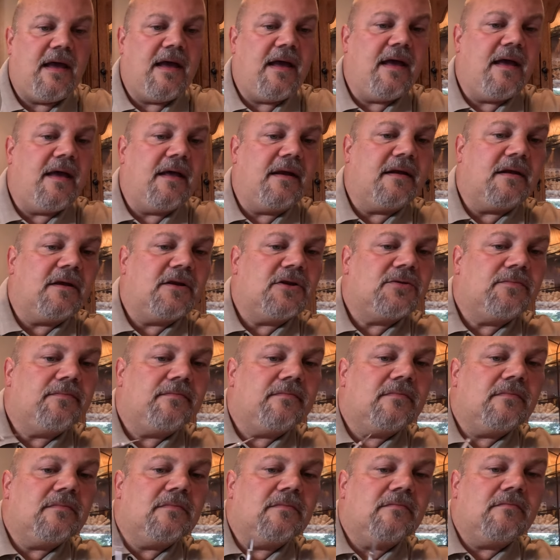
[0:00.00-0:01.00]
And
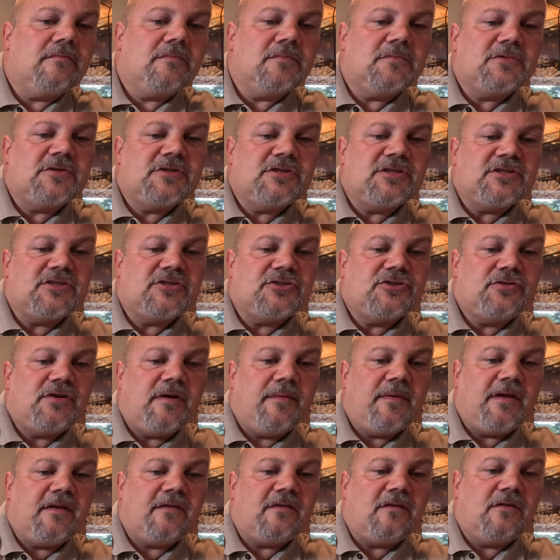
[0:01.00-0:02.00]
just
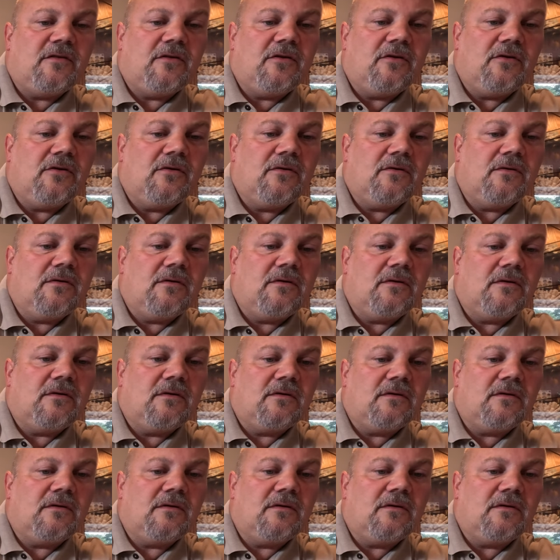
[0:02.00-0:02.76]
trim it to